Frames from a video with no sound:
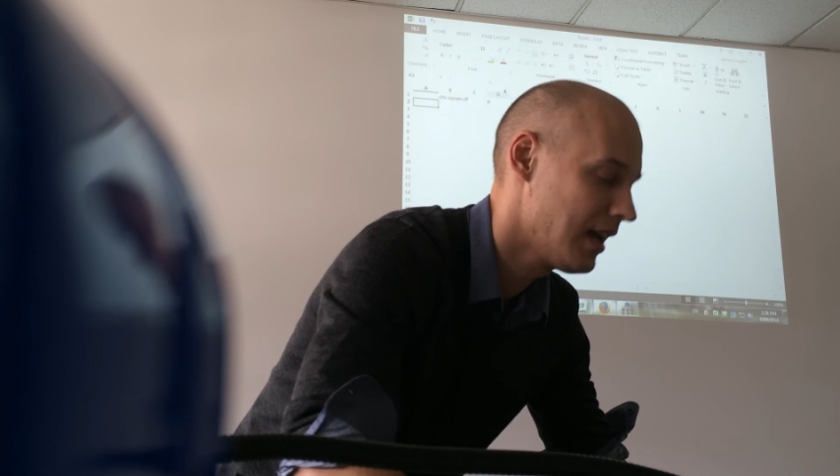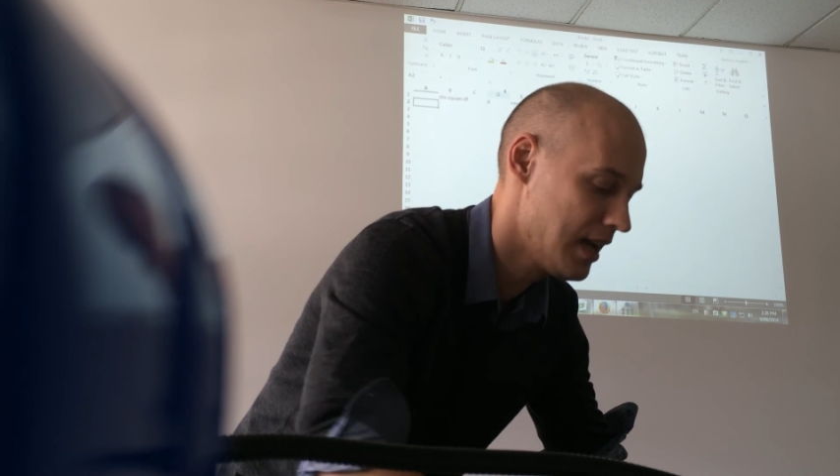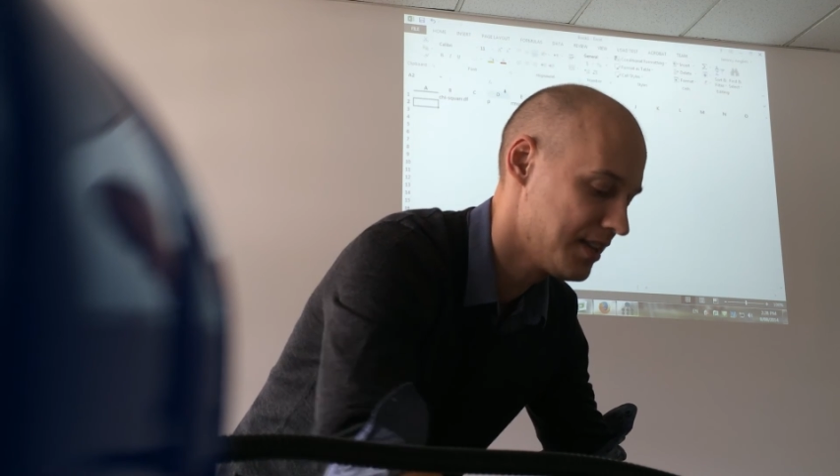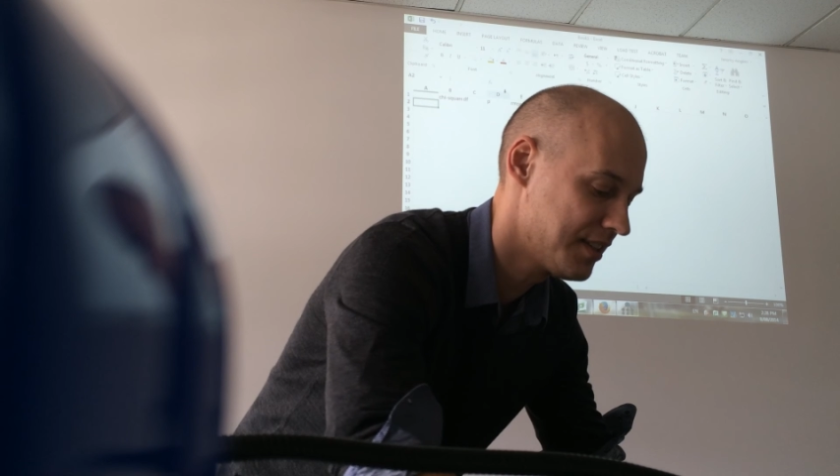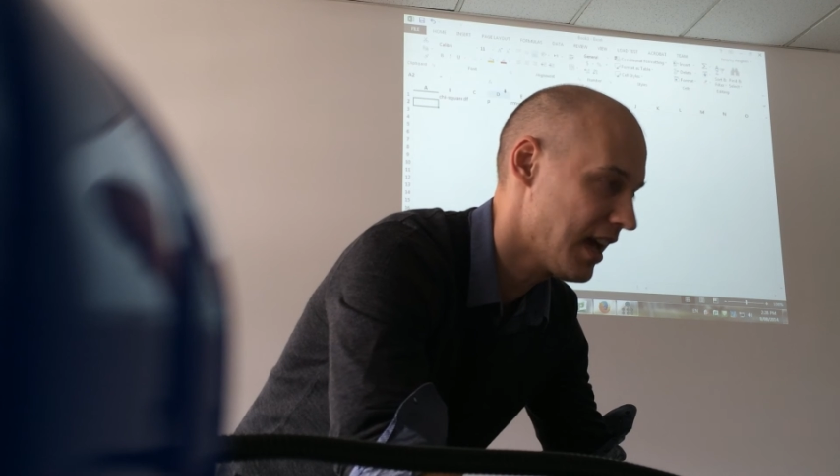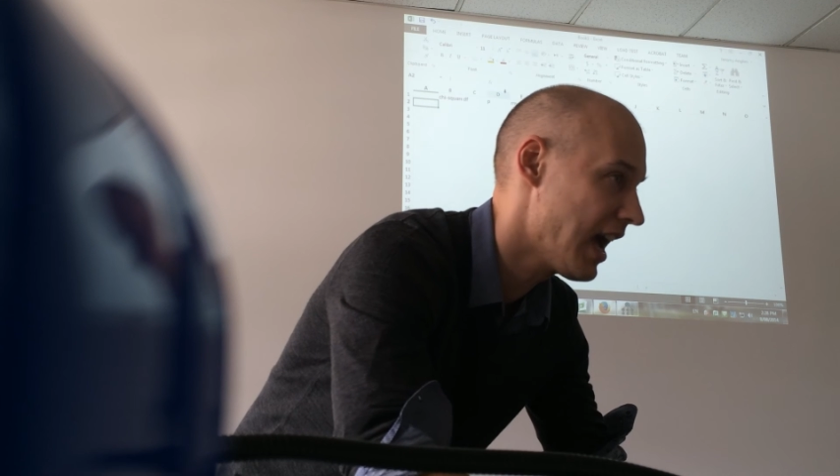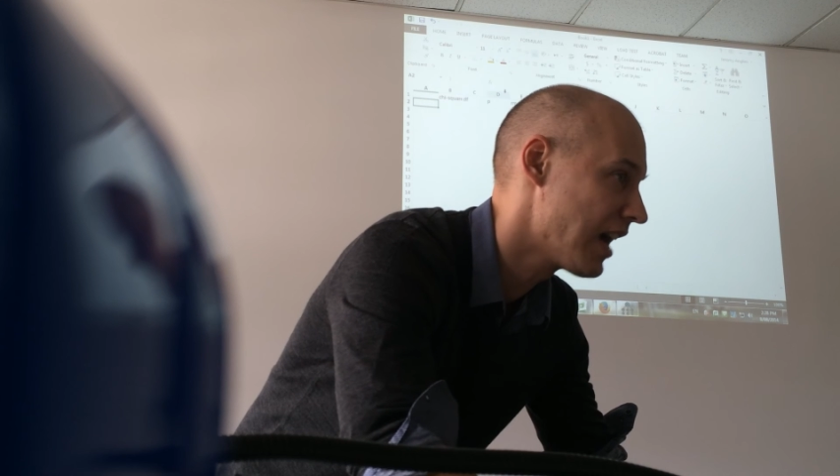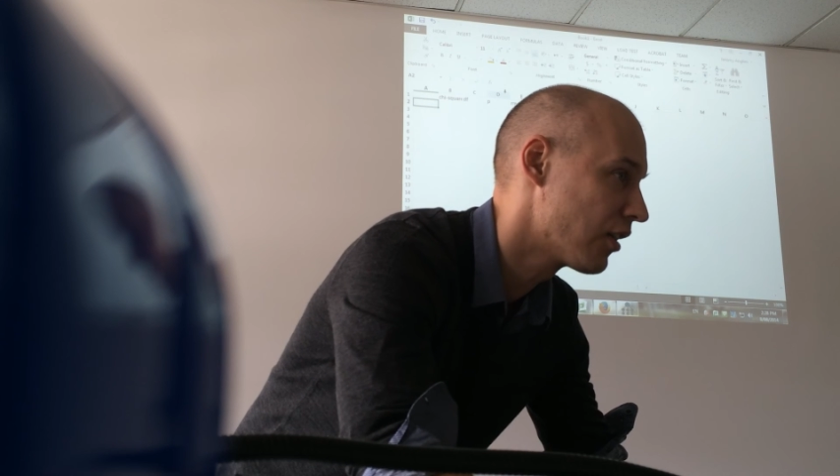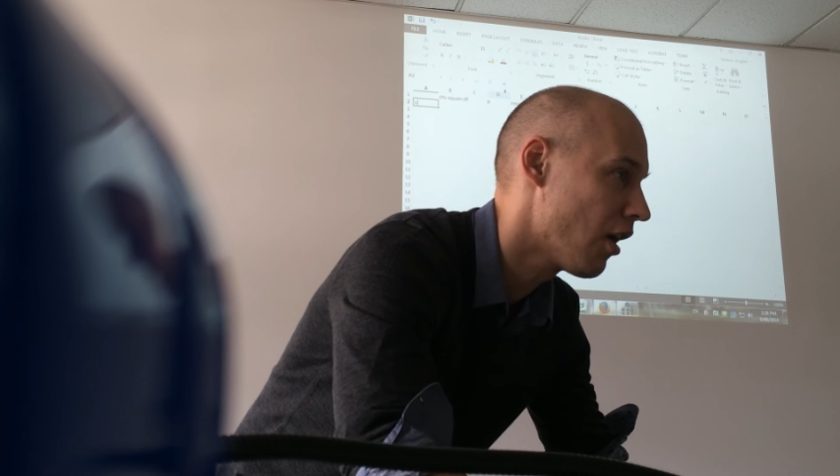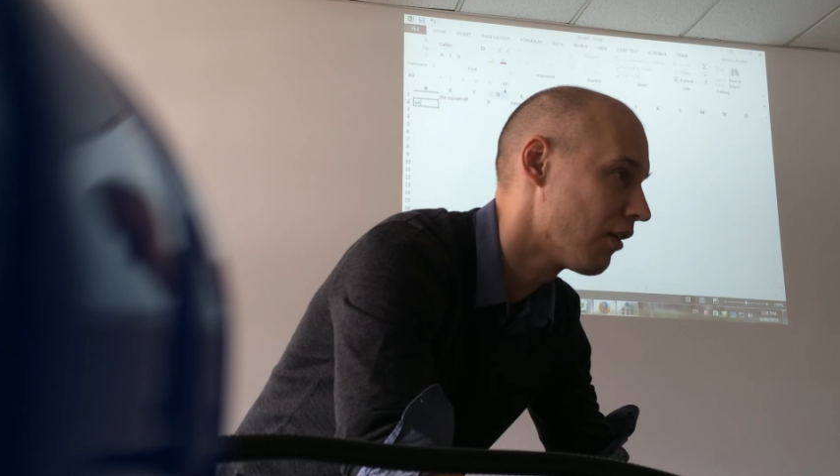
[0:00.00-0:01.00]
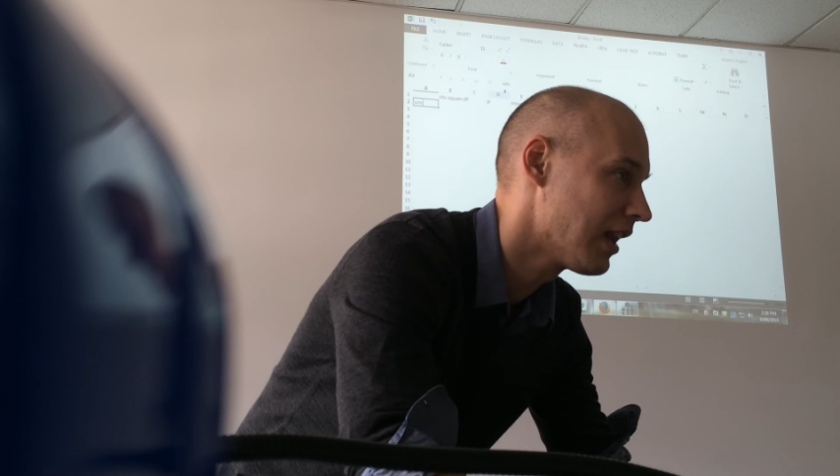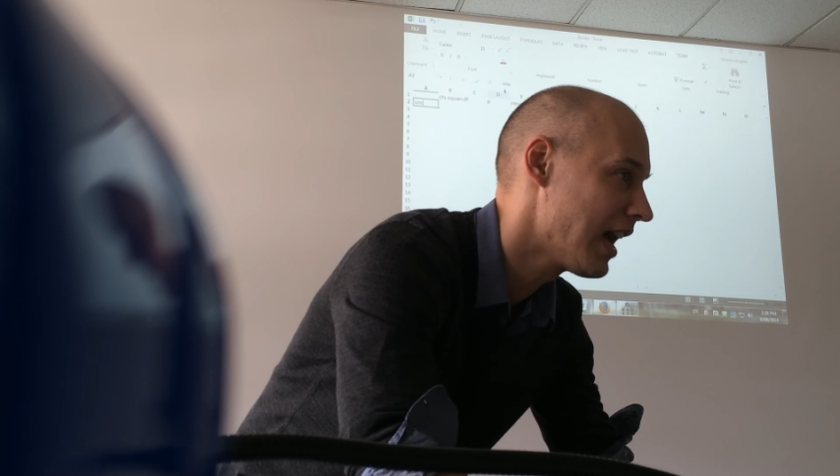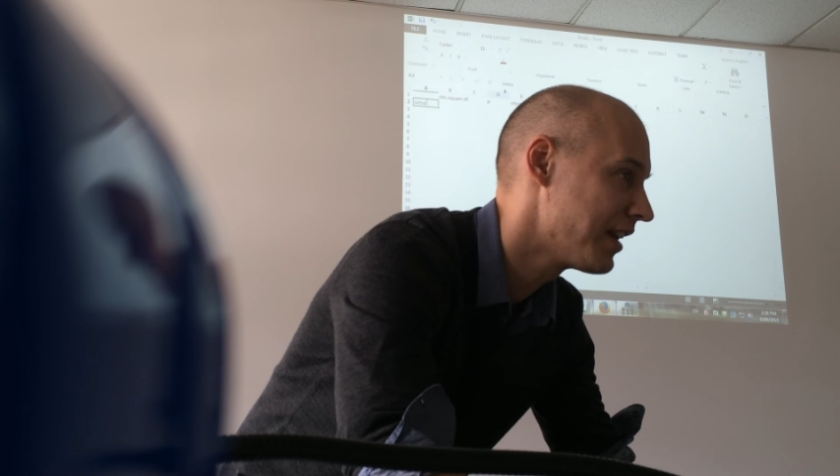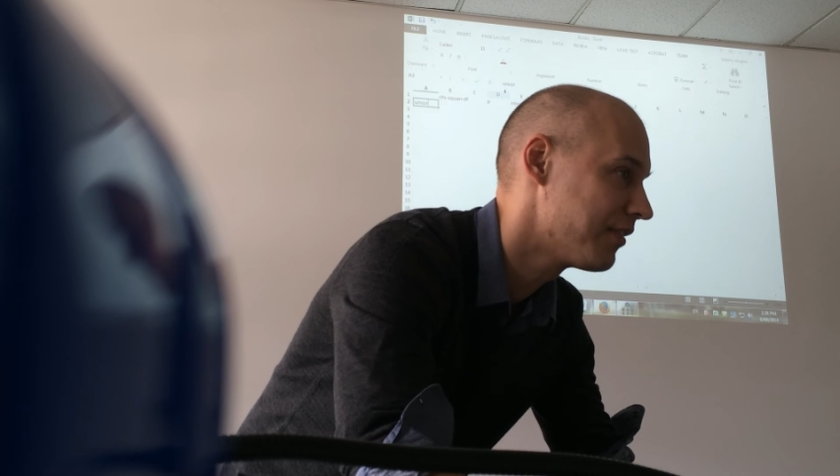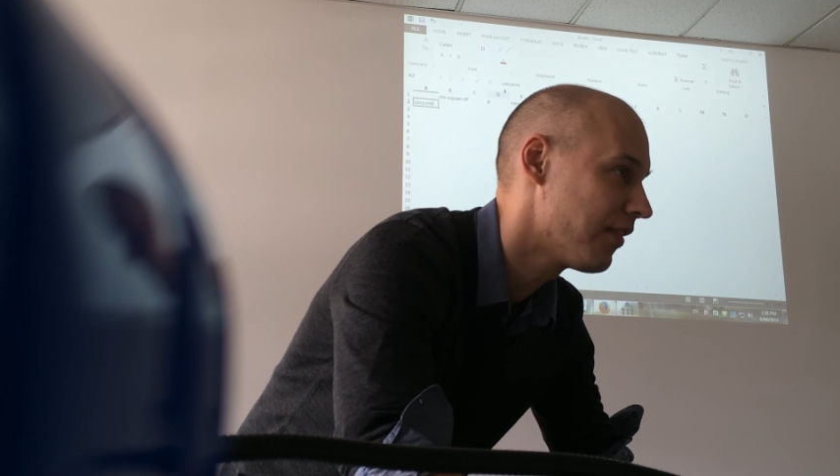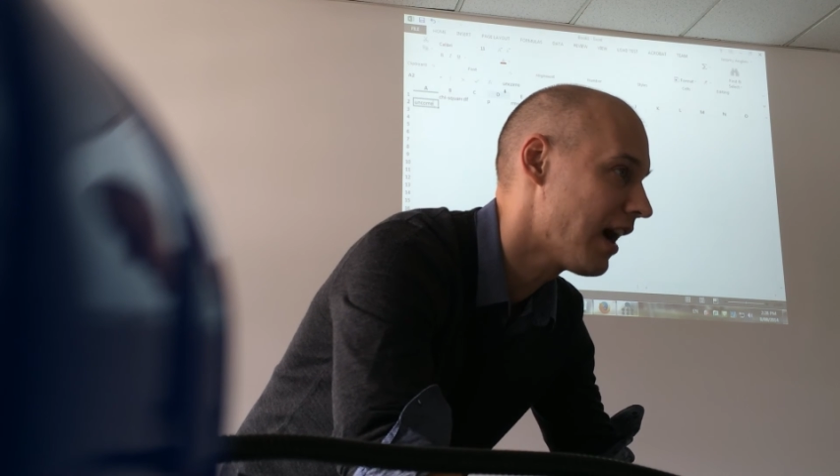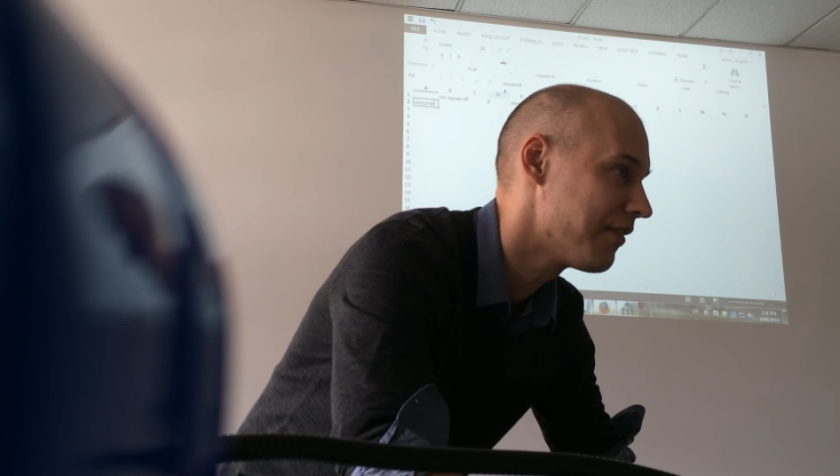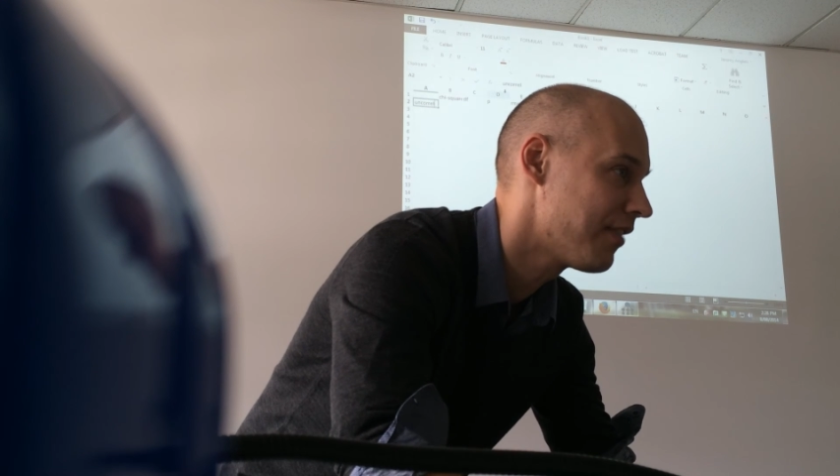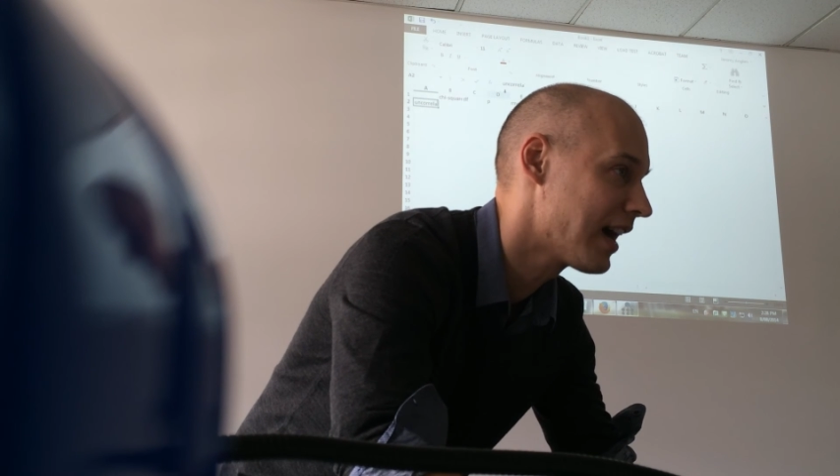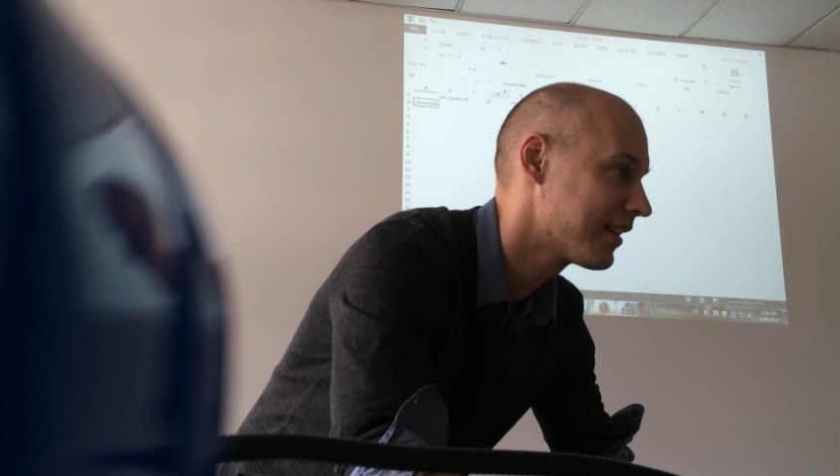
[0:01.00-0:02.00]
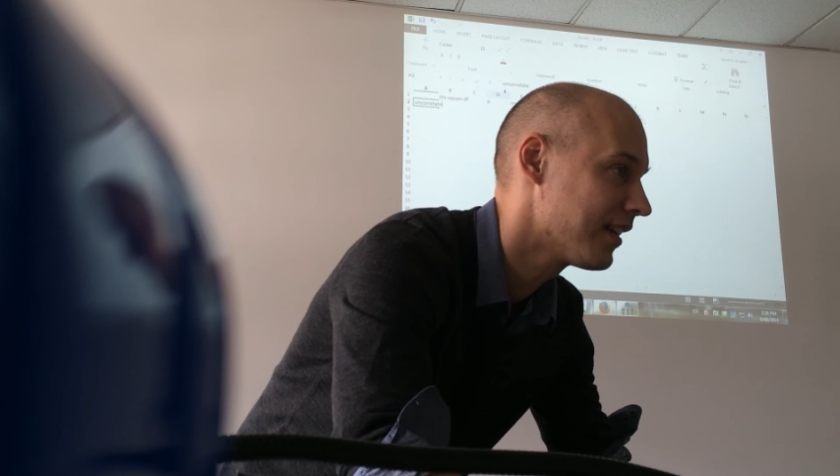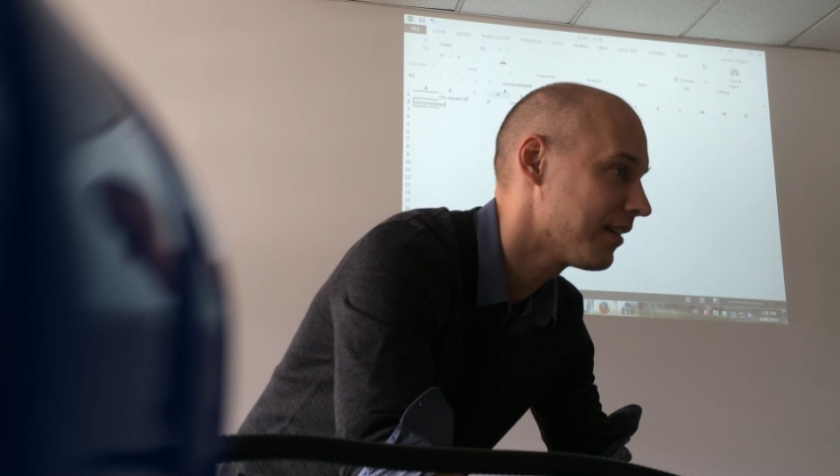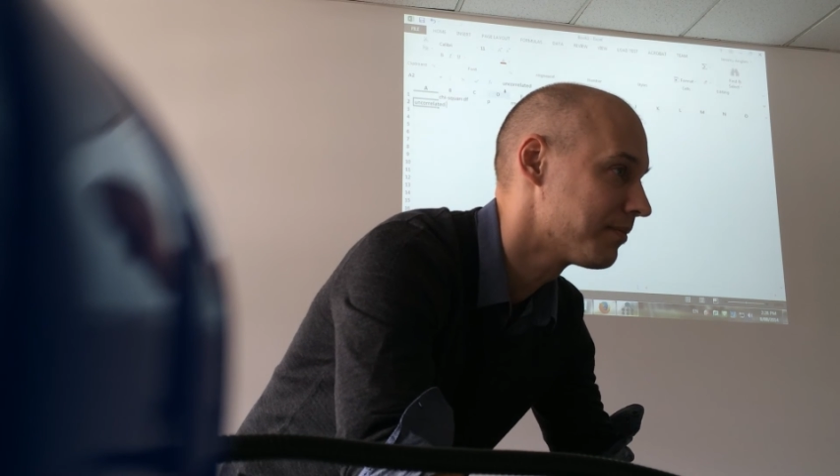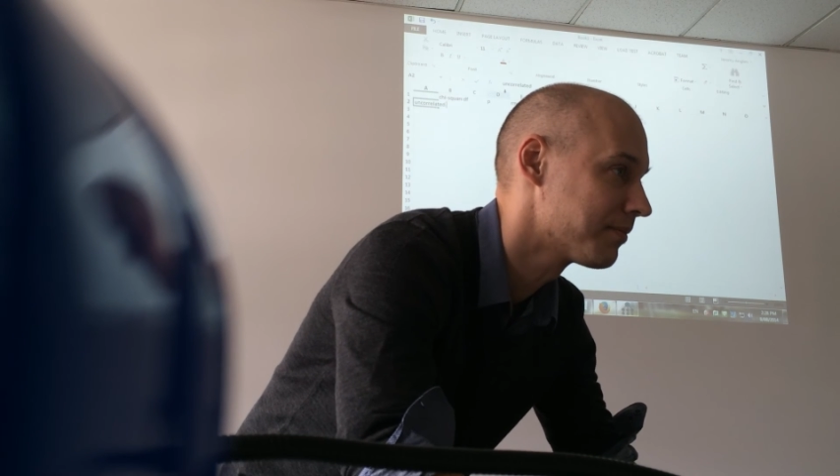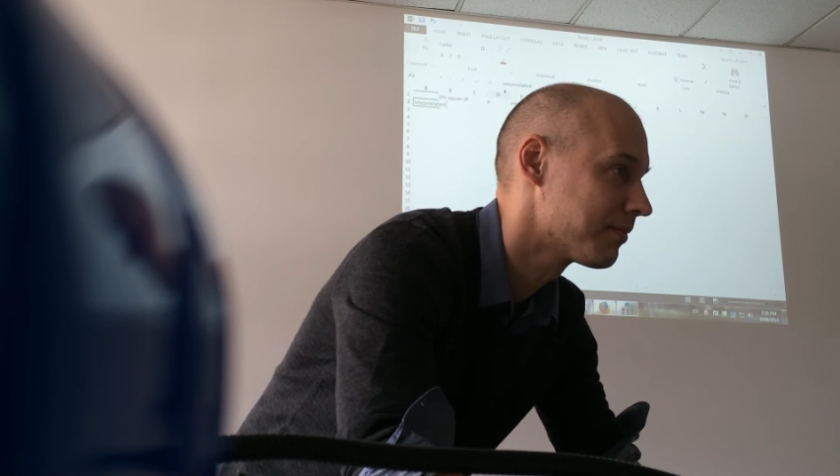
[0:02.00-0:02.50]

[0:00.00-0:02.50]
and you say uncorrelated 5-factor,